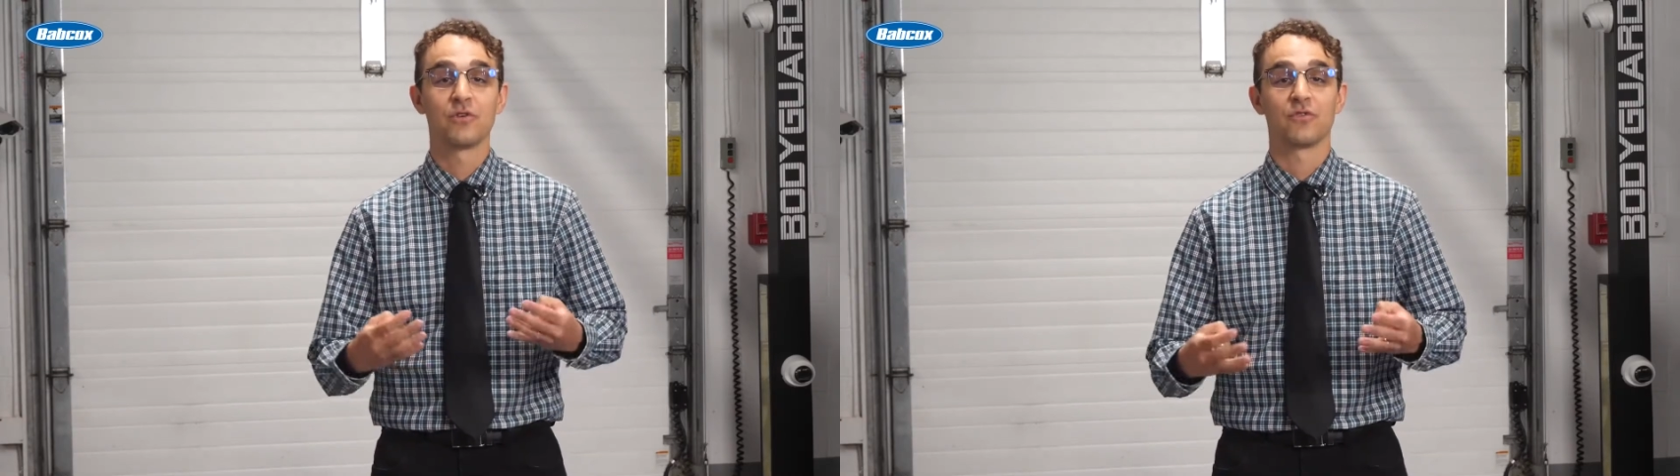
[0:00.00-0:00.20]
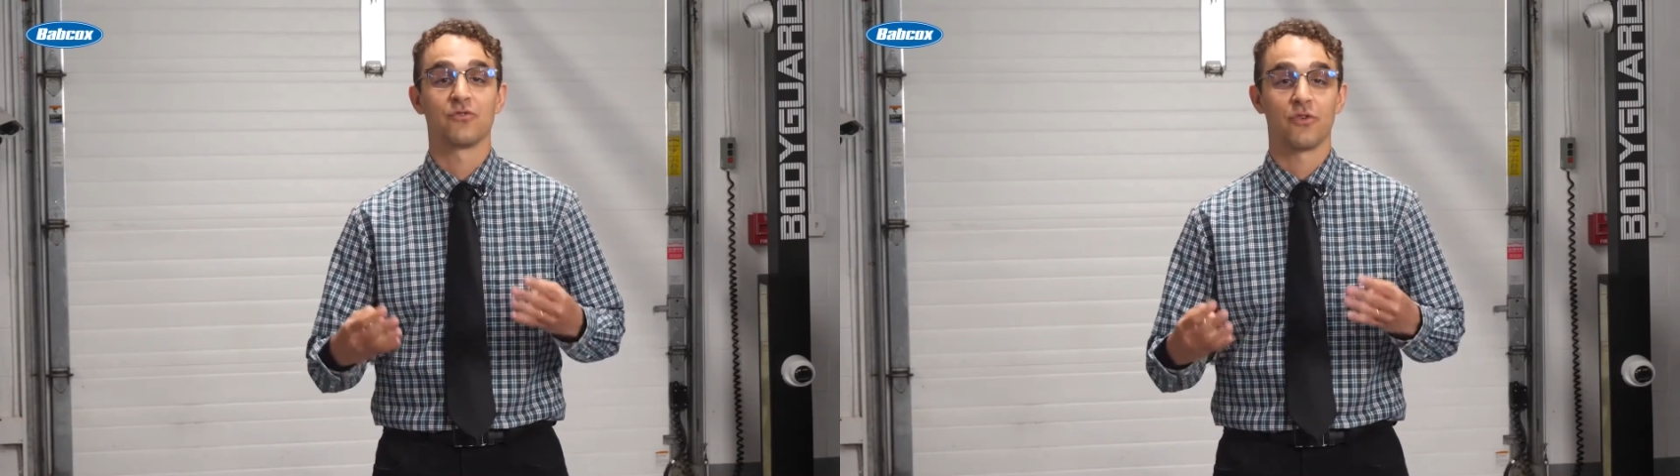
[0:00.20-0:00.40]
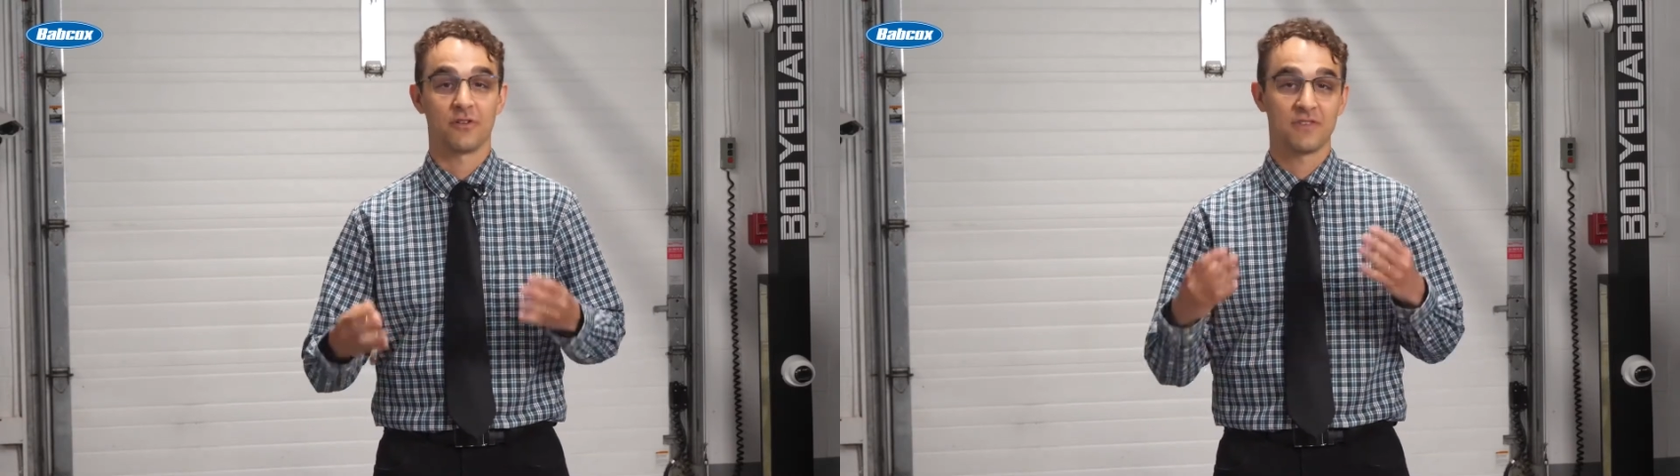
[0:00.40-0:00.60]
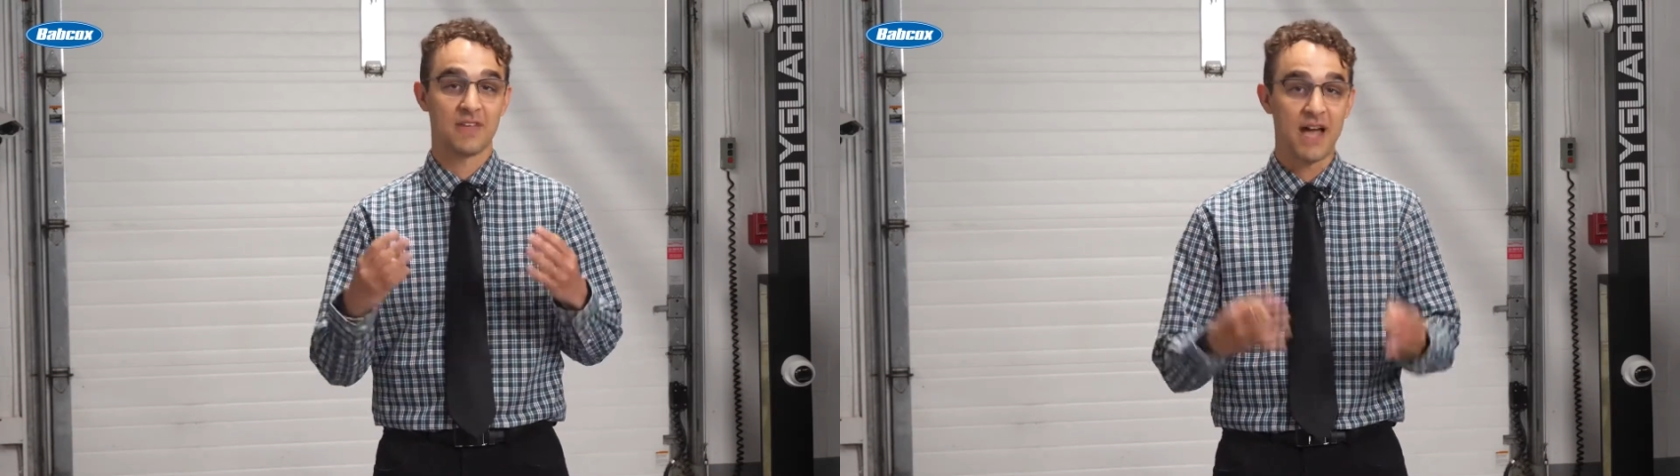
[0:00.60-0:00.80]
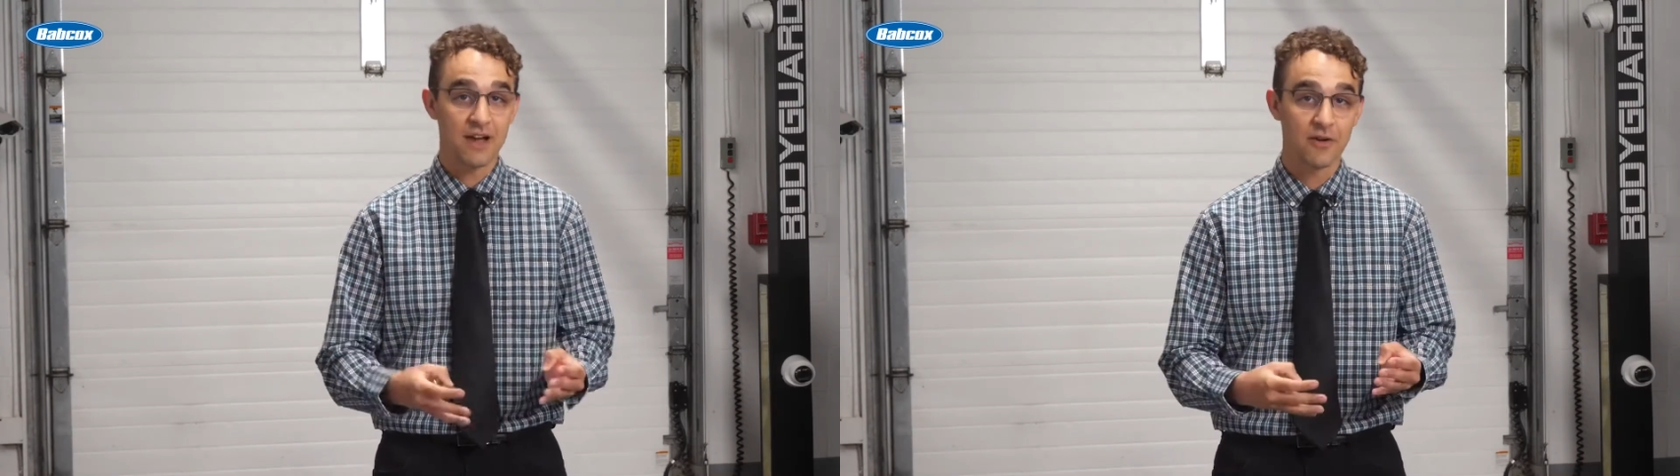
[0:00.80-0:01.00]
your truck's
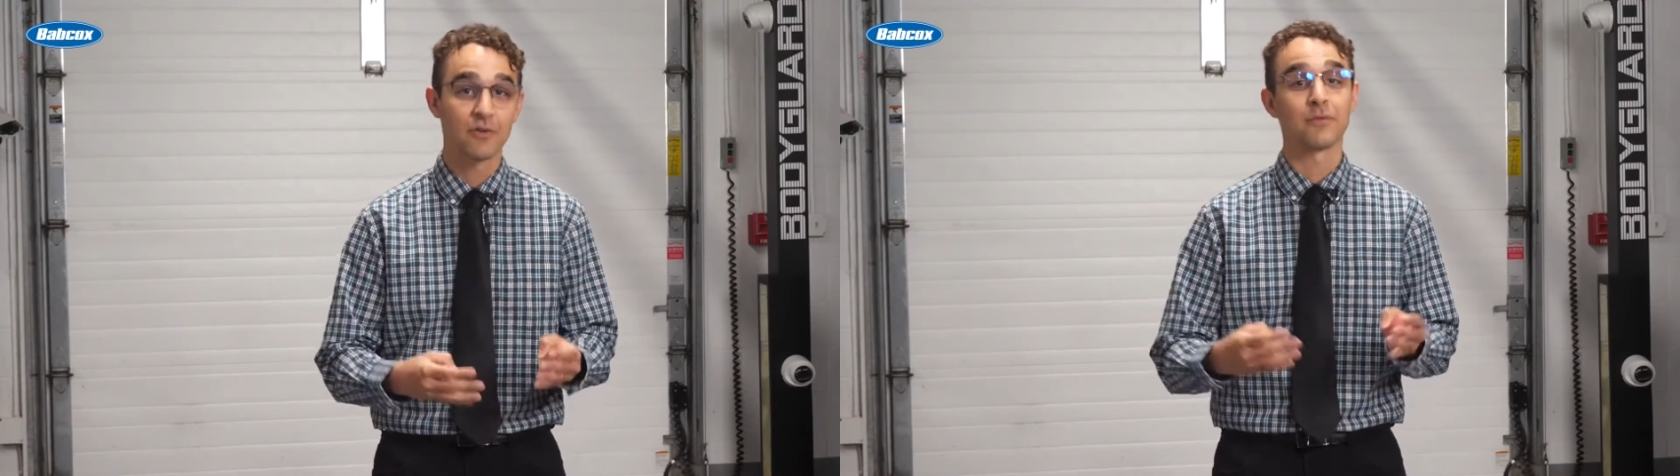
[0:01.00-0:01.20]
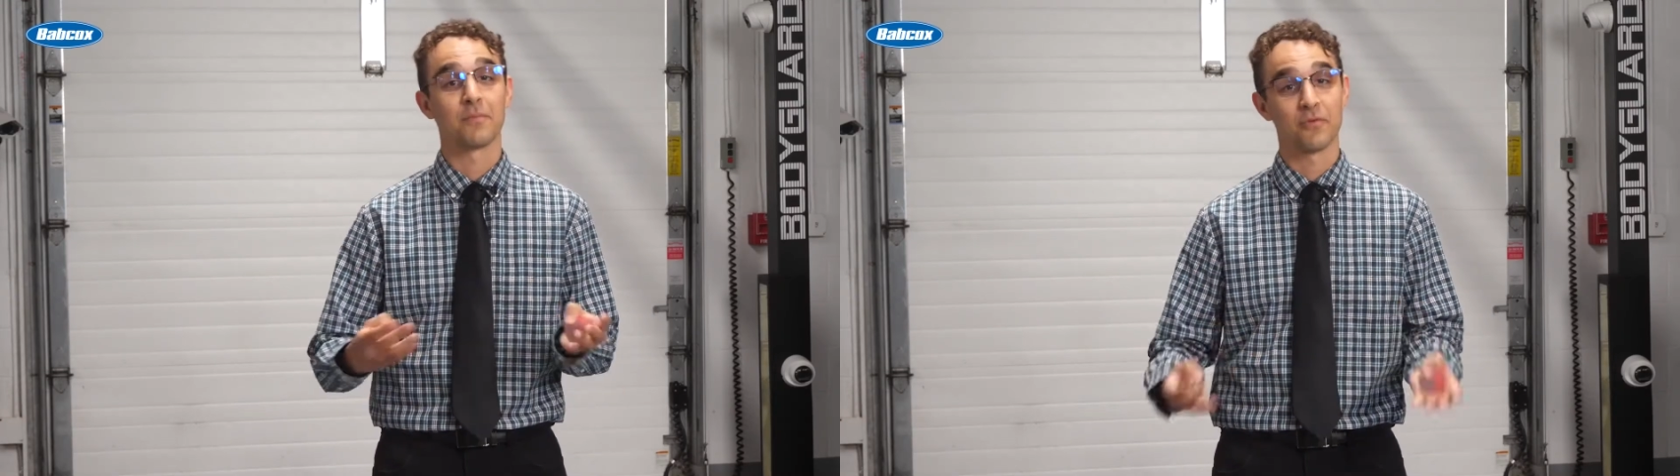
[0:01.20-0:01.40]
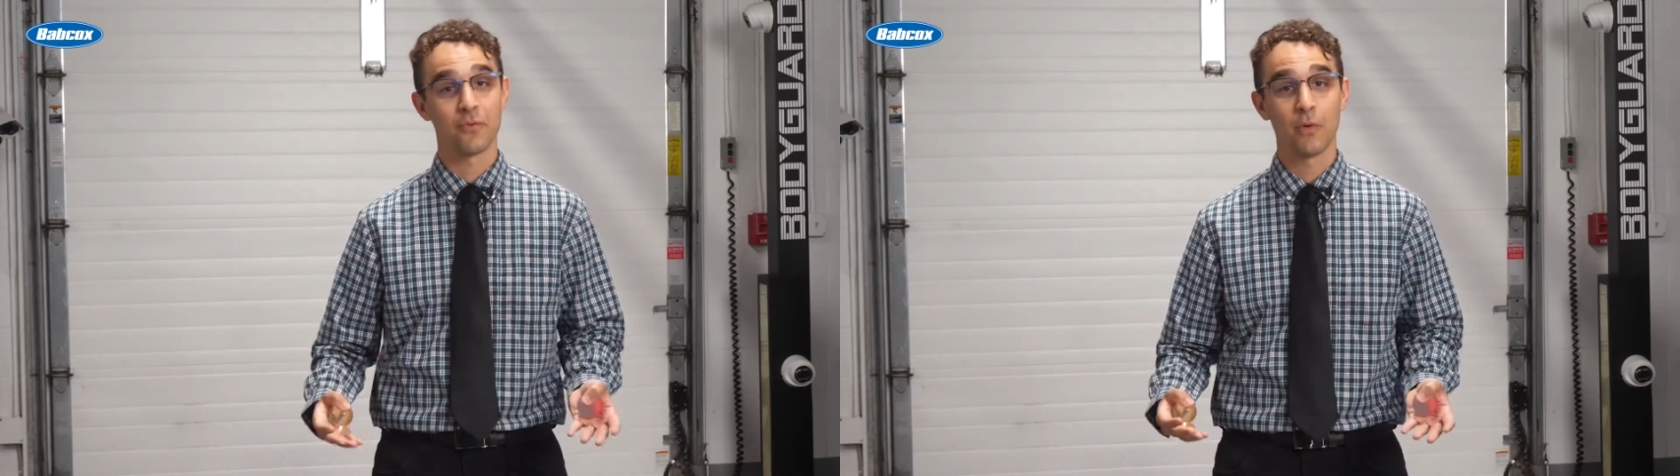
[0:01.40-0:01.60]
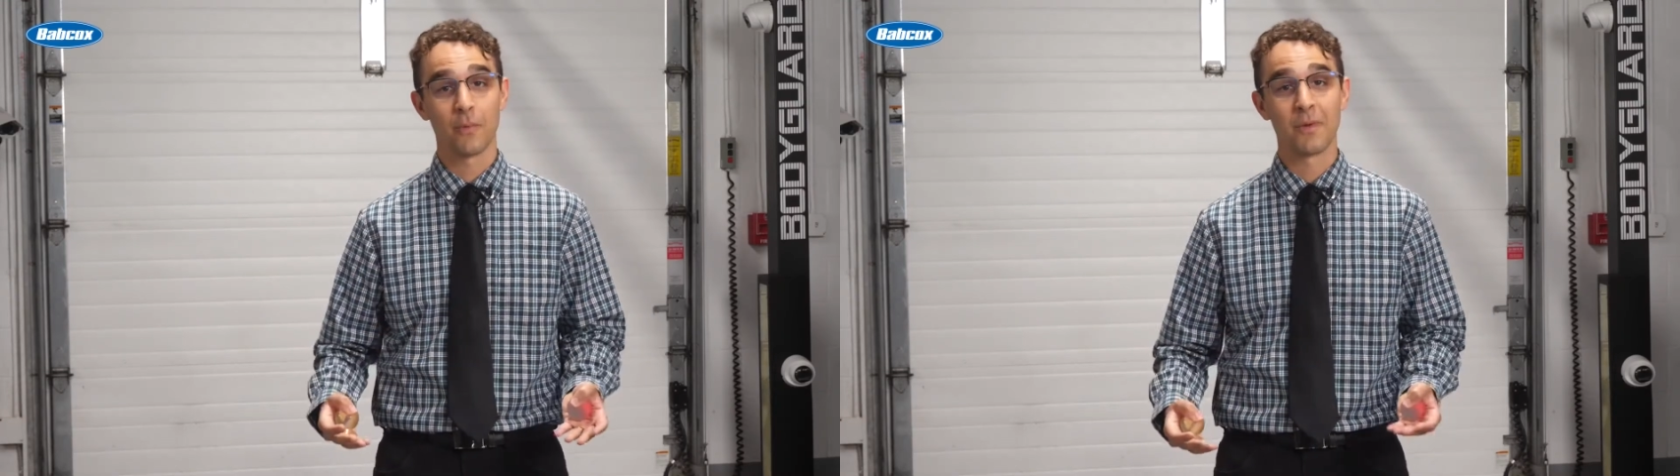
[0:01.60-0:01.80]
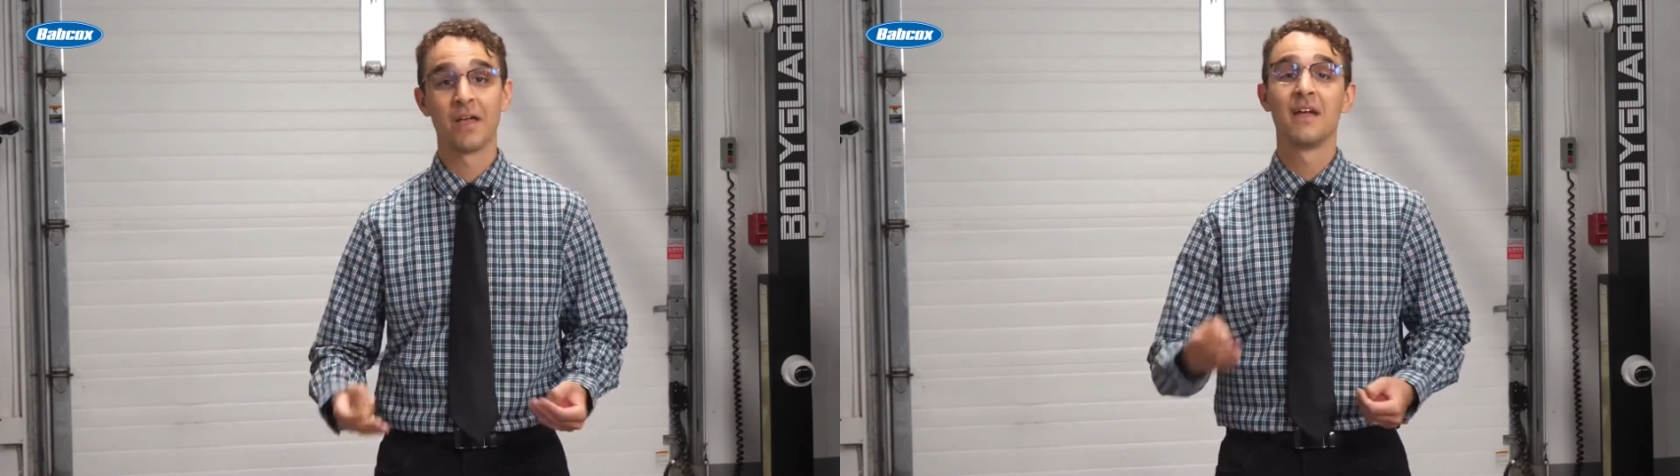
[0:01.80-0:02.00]
tires perform,